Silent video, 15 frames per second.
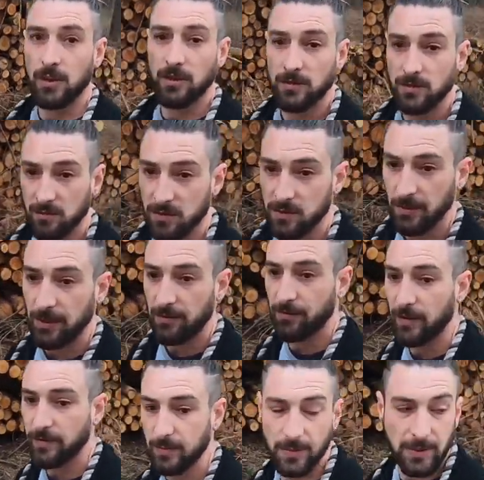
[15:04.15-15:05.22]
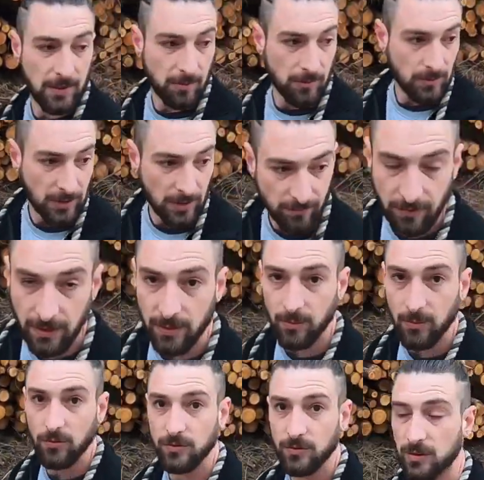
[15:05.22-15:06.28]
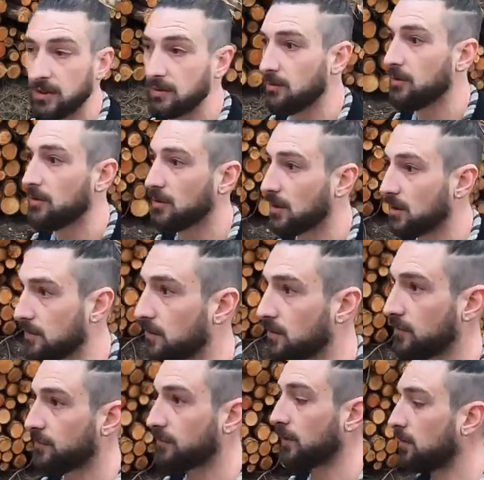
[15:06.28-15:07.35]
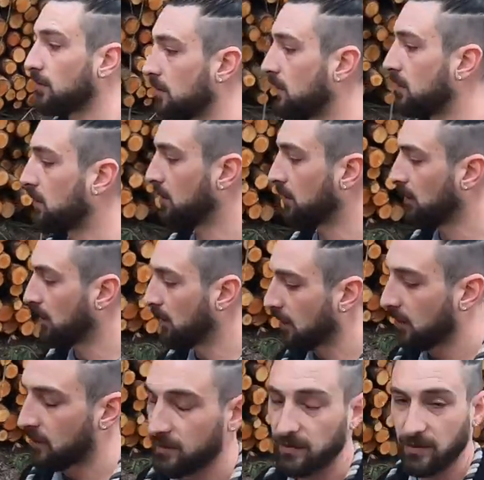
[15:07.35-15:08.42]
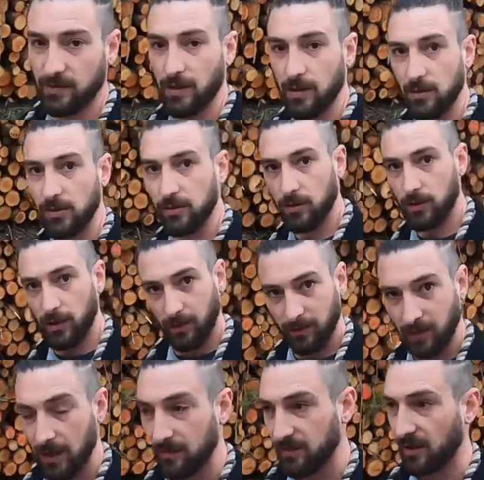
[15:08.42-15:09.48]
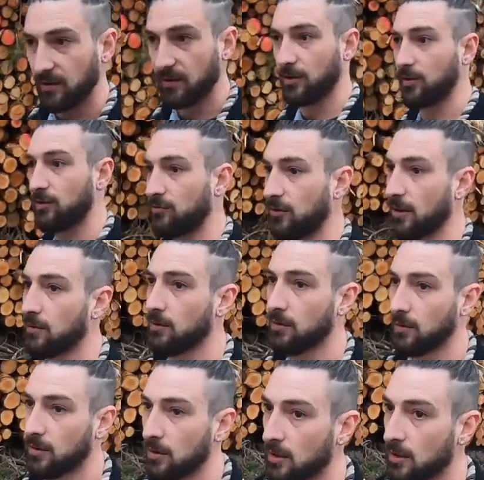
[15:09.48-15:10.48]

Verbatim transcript: Get some respect for other people and other animals and keep your dog under control. As I say, my dog is kept under control,